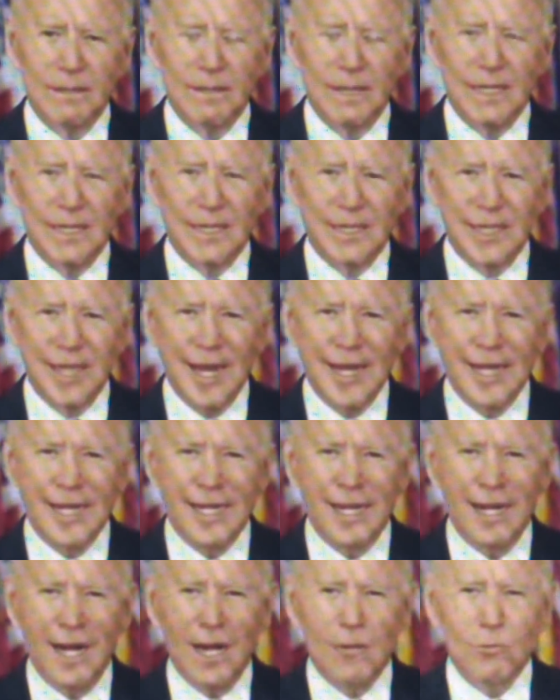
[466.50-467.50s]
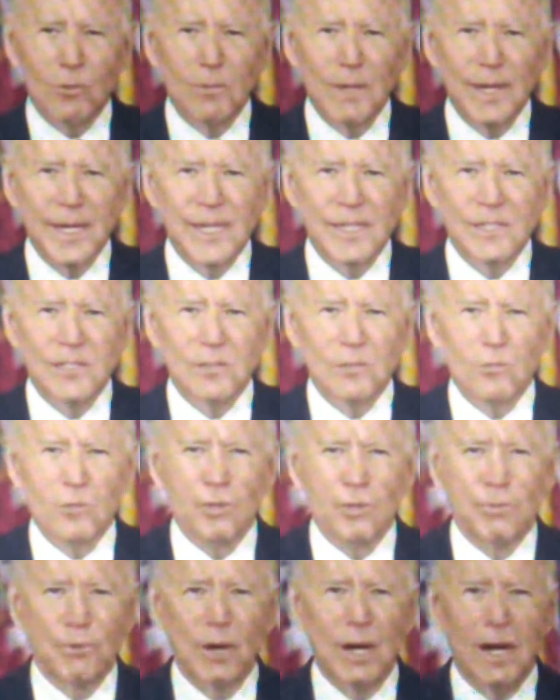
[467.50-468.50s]
And thank God we're making some
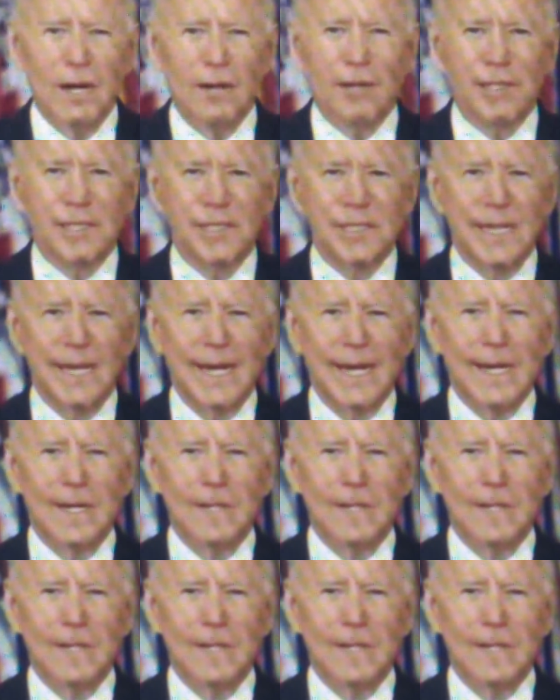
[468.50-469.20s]
real progress now.